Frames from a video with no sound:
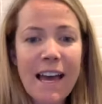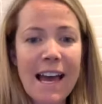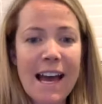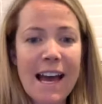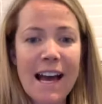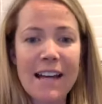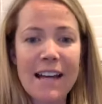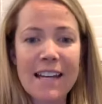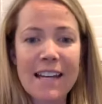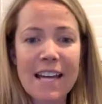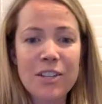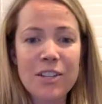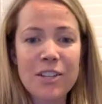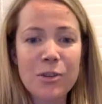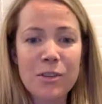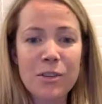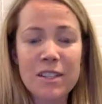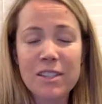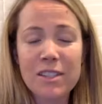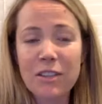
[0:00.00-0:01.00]
and and
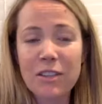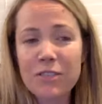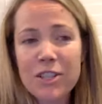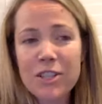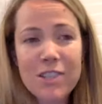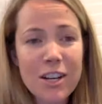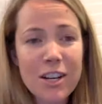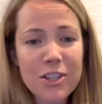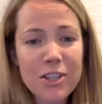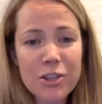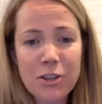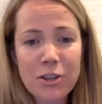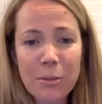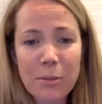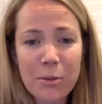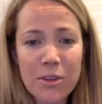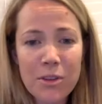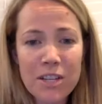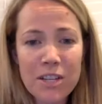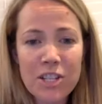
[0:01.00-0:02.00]
do the silver stars
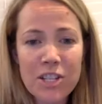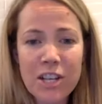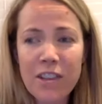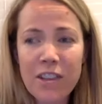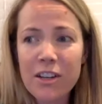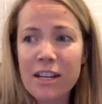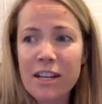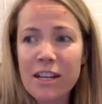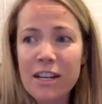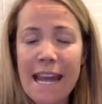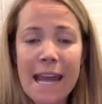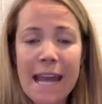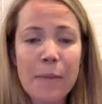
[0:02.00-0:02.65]
trip with each other in